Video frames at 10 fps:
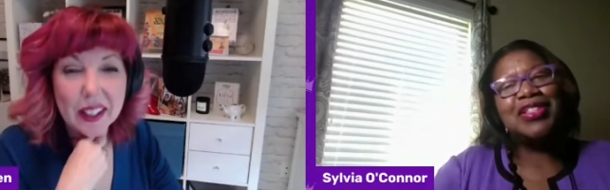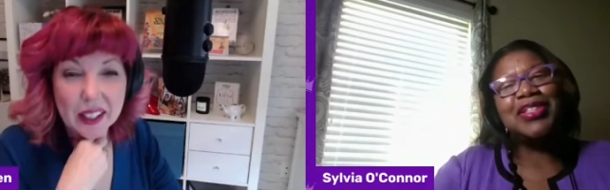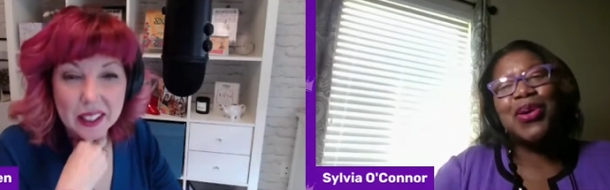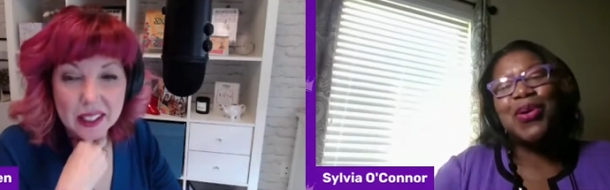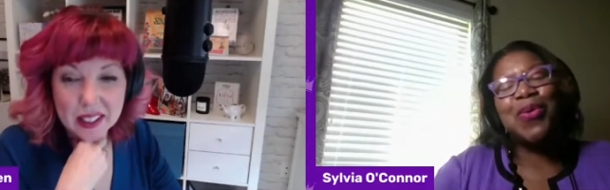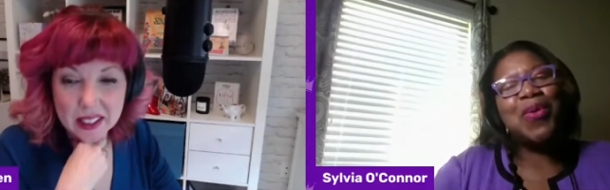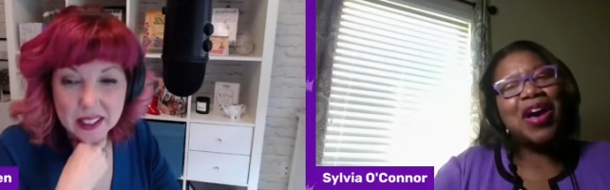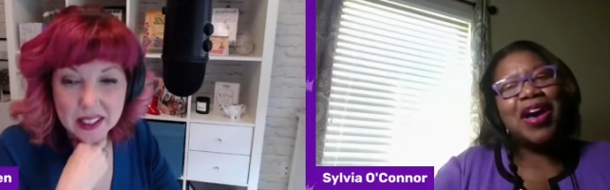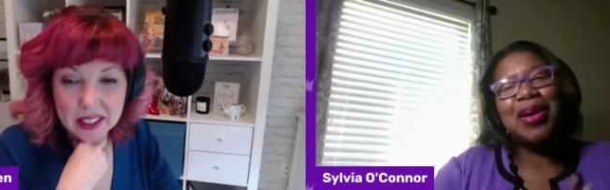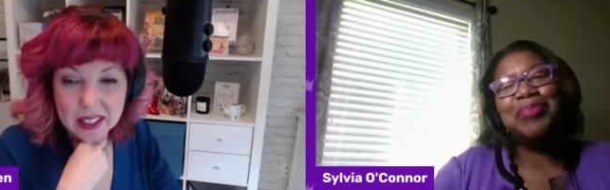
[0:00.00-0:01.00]

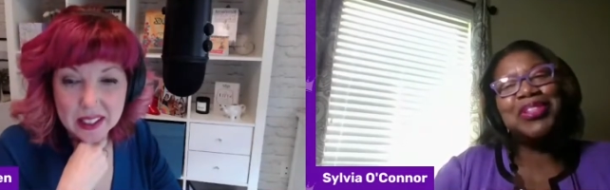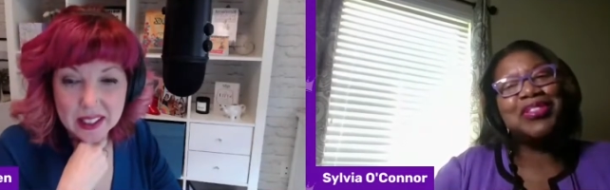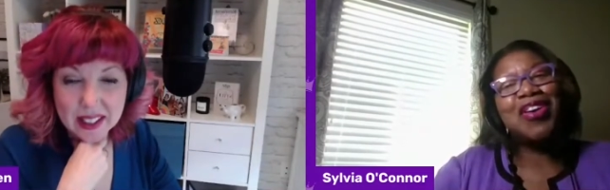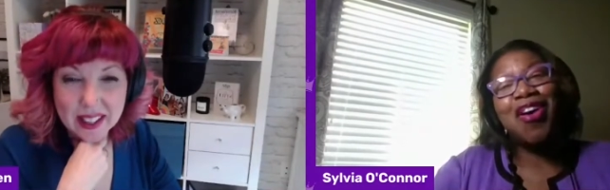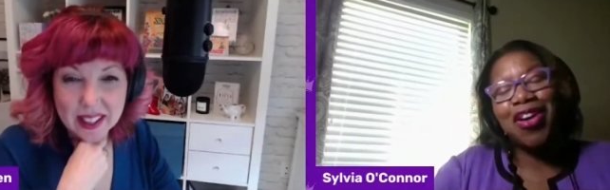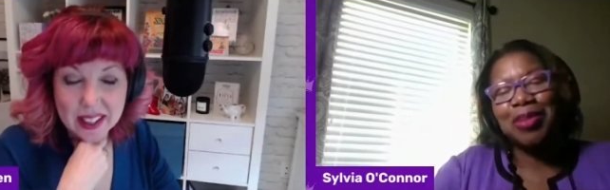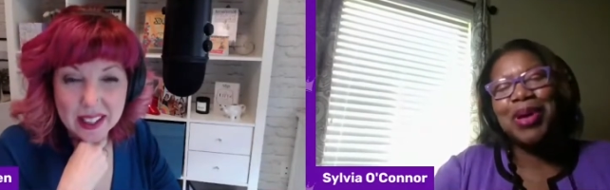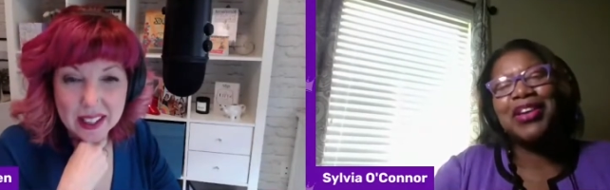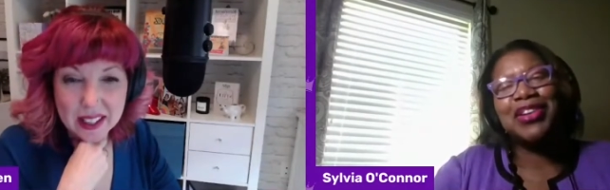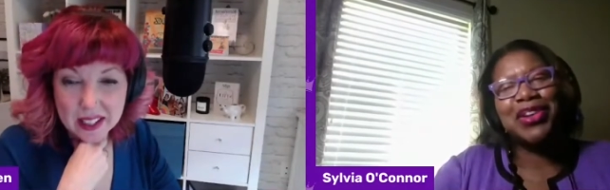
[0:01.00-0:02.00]
Speaker 1: So I'm just all
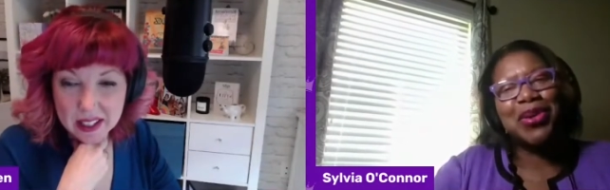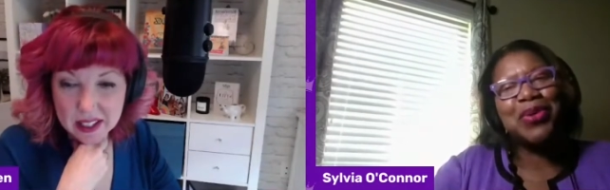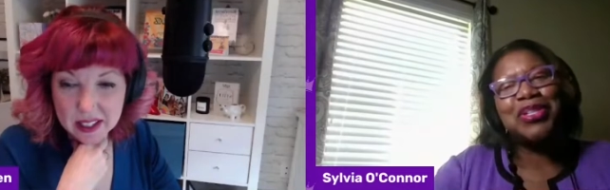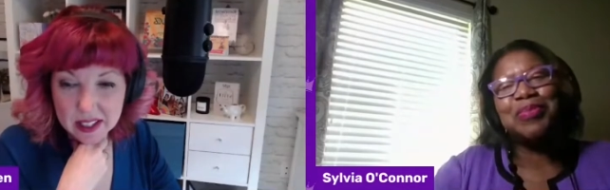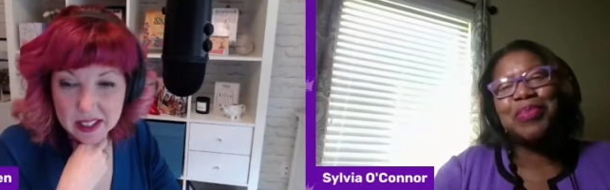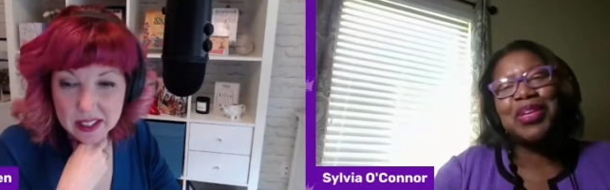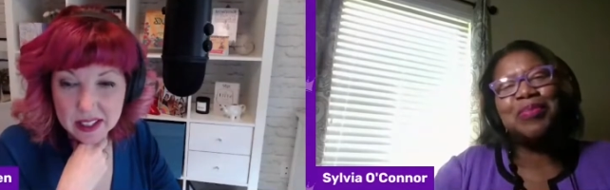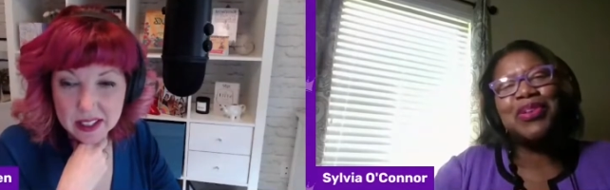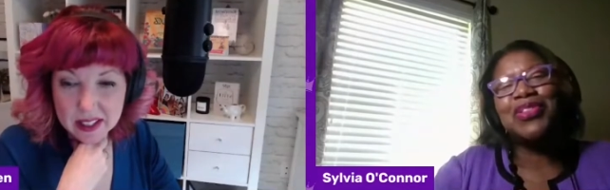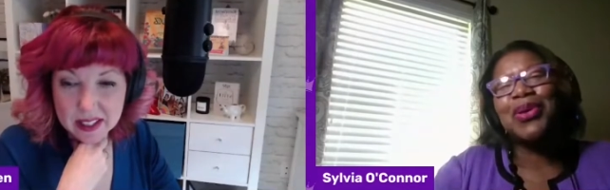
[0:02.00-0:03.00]
about encouraging
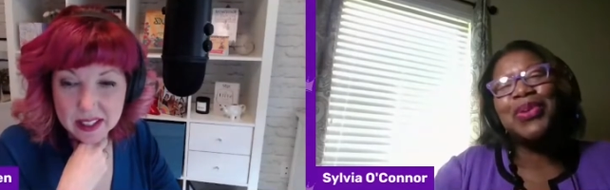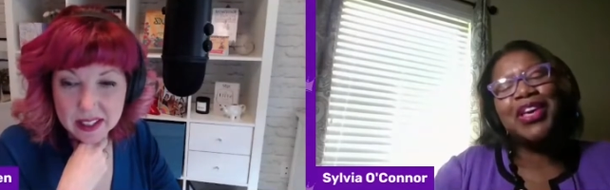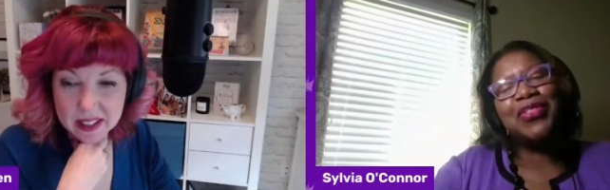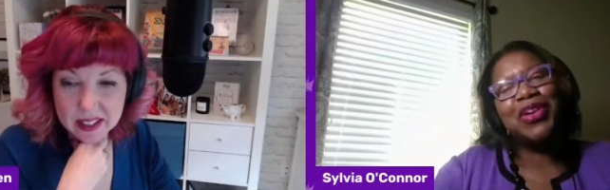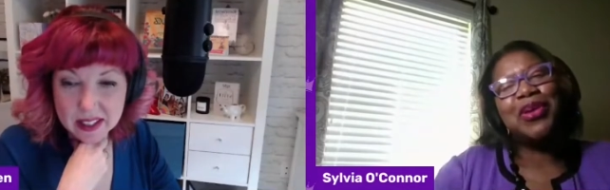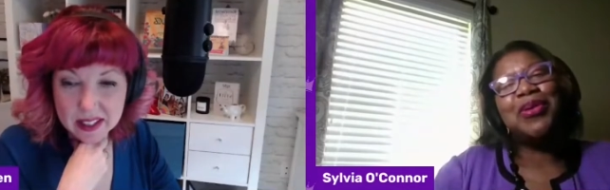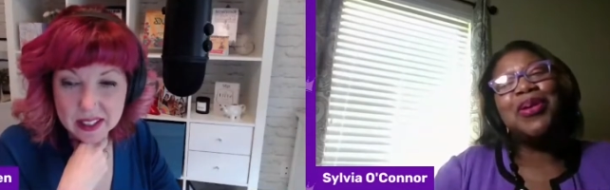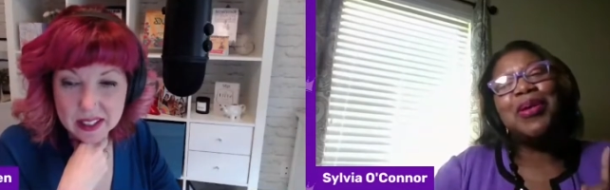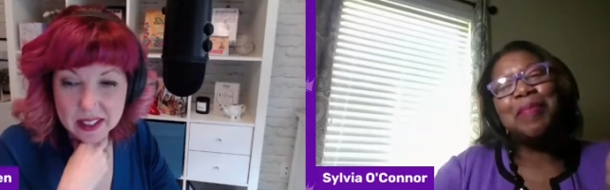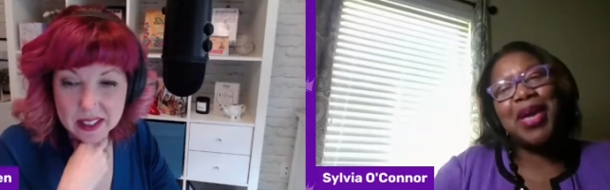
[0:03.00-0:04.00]
people. Don't let their
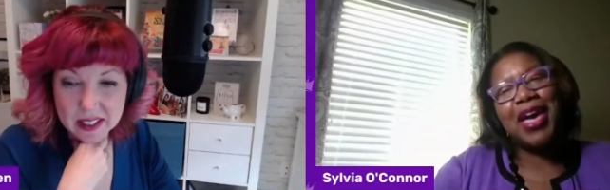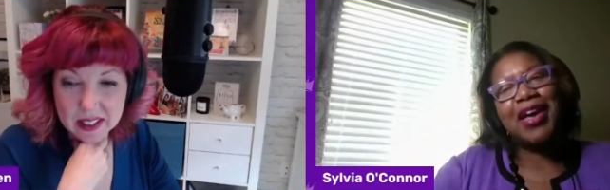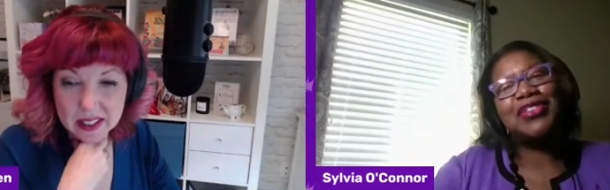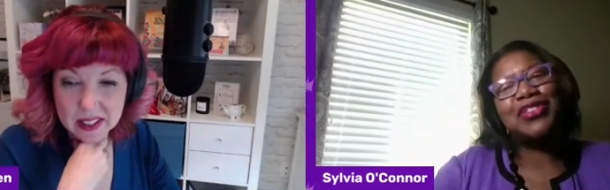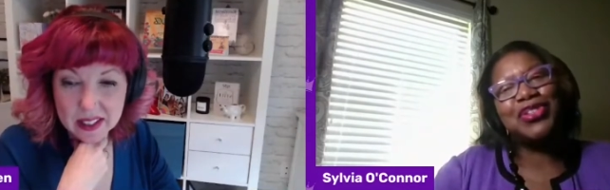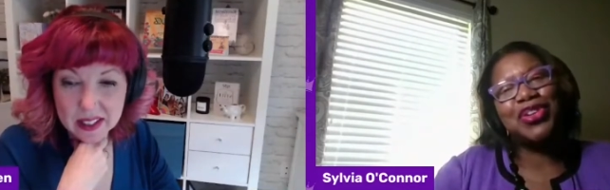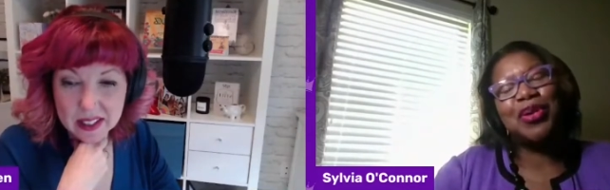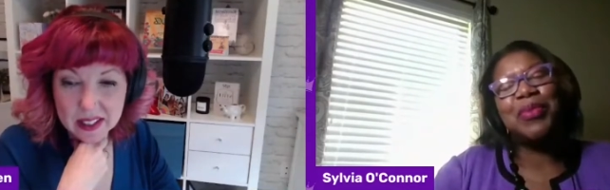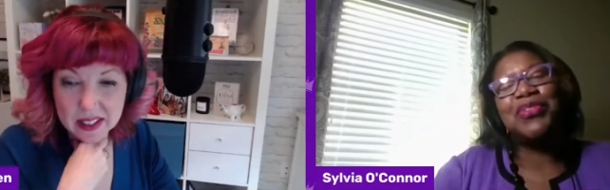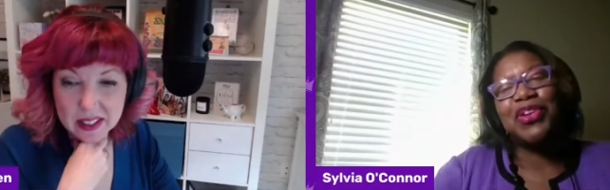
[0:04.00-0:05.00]
past
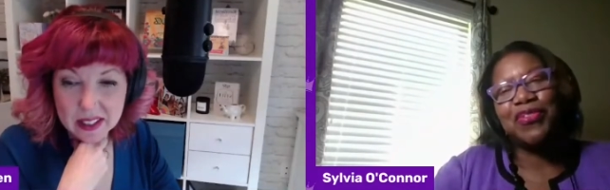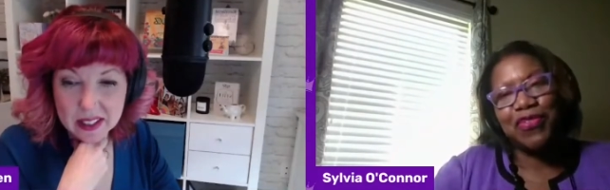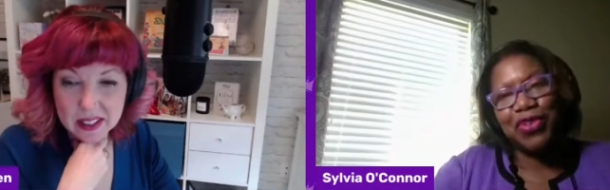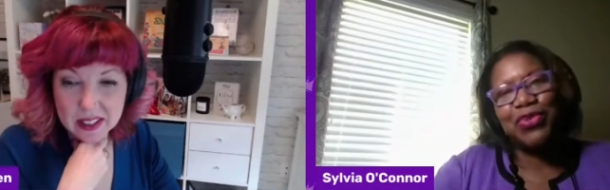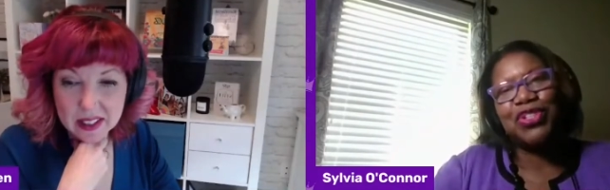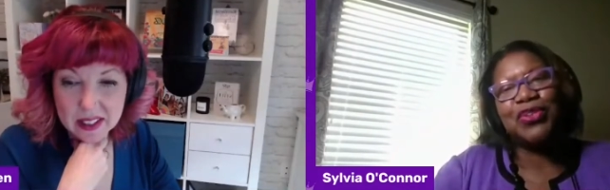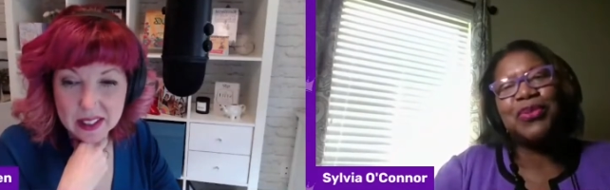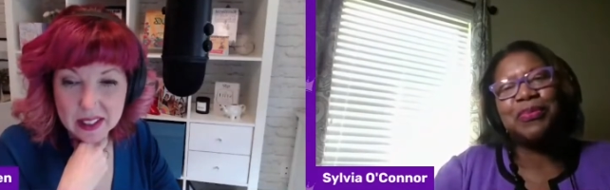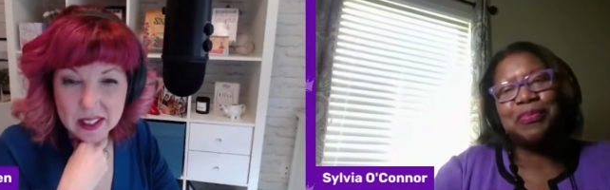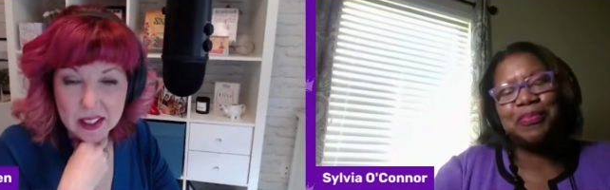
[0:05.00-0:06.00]
determine their future.